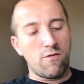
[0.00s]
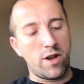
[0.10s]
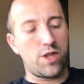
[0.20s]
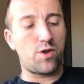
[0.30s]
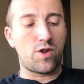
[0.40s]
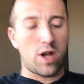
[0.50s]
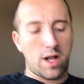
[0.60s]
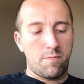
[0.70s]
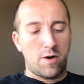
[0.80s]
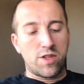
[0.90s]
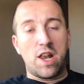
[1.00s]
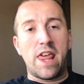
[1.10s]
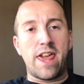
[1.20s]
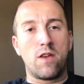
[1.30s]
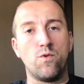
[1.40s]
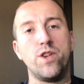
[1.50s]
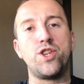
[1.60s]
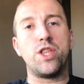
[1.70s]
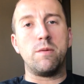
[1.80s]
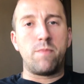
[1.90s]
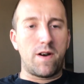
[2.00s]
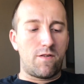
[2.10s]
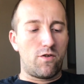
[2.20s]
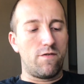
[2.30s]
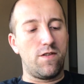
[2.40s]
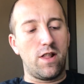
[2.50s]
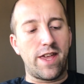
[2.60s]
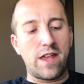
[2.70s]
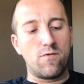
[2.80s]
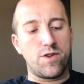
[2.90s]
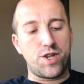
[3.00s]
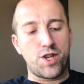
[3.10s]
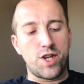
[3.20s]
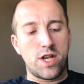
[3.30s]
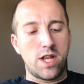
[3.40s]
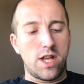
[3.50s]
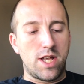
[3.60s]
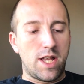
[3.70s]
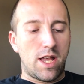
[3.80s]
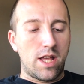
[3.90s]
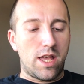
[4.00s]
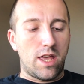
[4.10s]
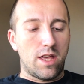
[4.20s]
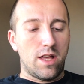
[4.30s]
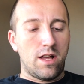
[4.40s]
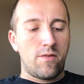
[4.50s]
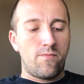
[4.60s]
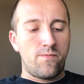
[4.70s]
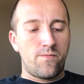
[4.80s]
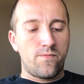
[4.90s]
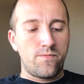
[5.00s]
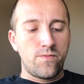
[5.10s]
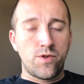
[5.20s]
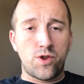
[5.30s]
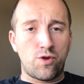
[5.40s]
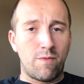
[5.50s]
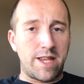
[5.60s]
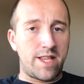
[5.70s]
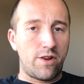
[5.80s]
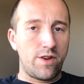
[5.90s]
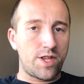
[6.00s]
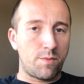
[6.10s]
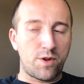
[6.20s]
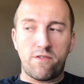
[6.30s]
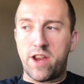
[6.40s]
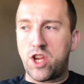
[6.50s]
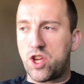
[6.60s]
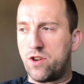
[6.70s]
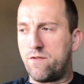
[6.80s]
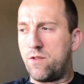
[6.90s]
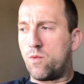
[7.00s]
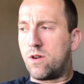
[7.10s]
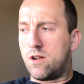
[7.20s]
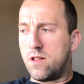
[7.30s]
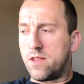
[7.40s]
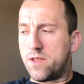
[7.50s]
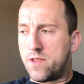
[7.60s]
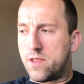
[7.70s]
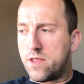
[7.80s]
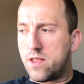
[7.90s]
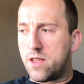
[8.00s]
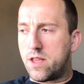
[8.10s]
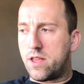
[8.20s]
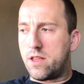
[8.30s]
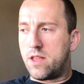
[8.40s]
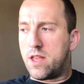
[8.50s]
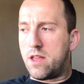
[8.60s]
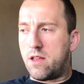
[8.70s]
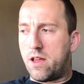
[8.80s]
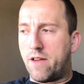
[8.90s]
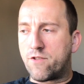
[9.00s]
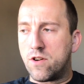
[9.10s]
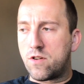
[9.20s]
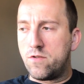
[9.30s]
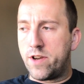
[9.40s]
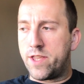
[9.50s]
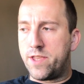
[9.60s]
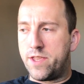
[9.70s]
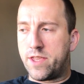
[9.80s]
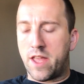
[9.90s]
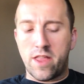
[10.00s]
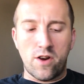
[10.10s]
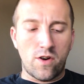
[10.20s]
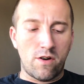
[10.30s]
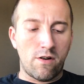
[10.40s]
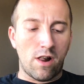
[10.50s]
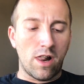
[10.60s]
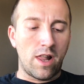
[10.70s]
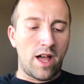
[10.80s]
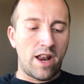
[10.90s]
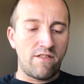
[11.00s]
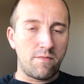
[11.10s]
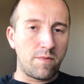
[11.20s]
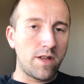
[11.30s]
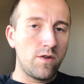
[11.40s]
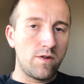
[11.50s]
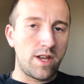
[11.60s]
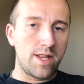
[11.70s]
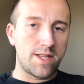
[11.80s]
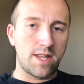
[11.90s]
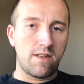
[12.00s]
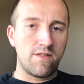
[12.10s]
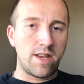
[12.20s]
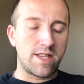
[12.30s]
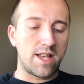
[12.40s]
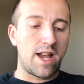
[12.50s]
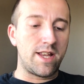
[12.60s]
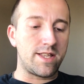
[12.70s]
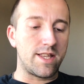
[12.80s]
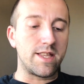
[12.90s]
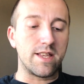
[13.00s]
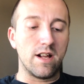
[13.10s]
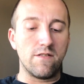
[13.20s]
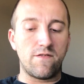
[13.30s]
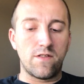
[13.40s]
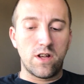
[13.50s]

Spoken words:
I wanted to talk about the language and the power of the language. Through my serious observation of the world, I've concluded that there are a lot of ambiguities even in science itself.